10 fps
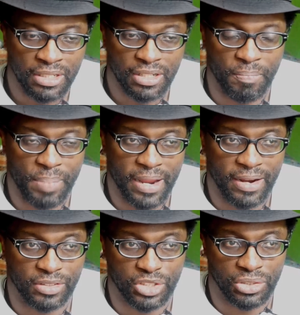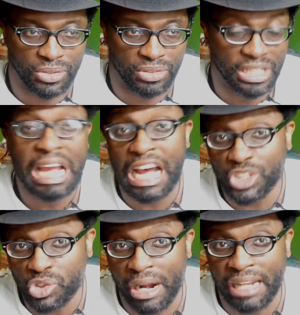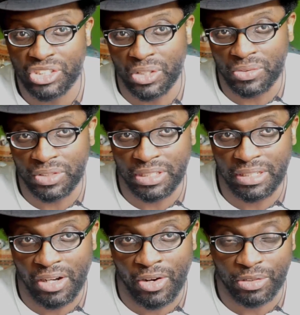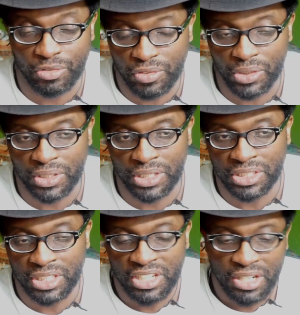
compared to the contrast only autofocus